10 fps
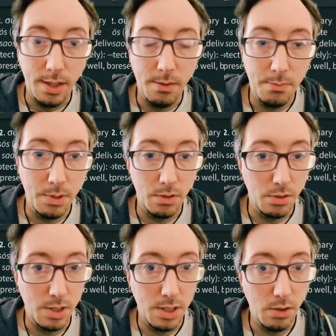that
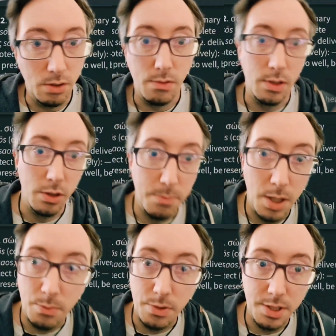because other English
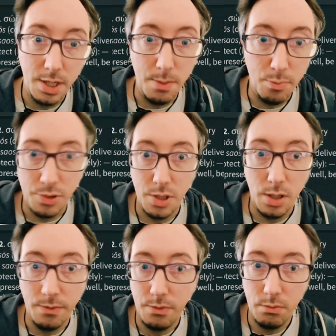Bibles say
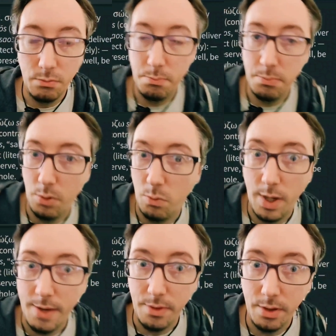preserved or
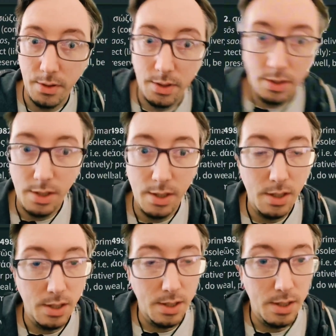whatever.
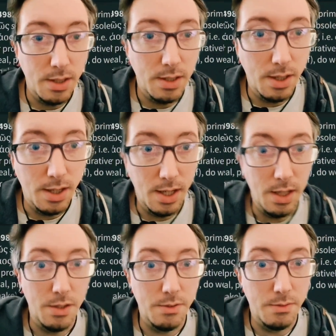
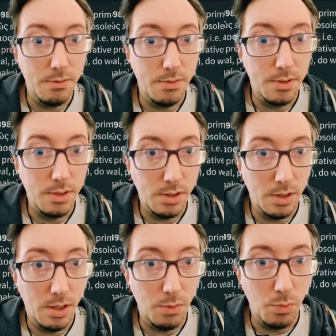And
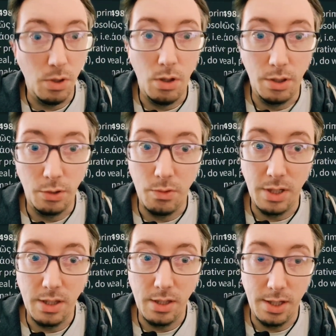I will
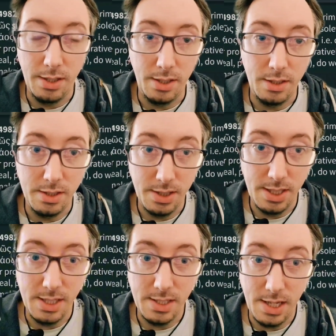agree that I think this
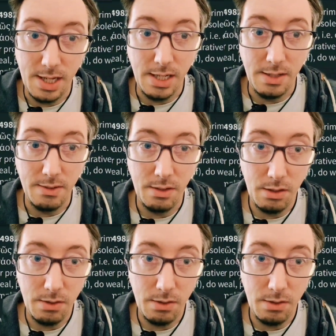is a